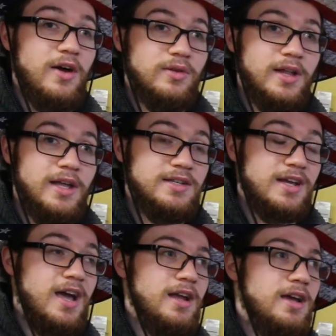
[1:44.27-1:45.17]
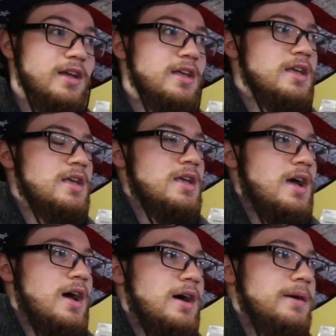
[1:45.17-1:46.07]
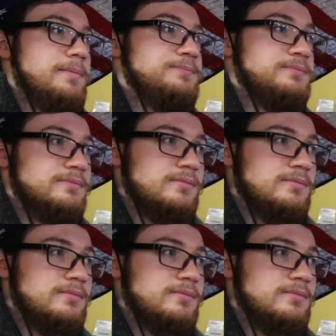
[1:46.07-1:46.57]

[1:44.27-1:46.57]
outlet to kind of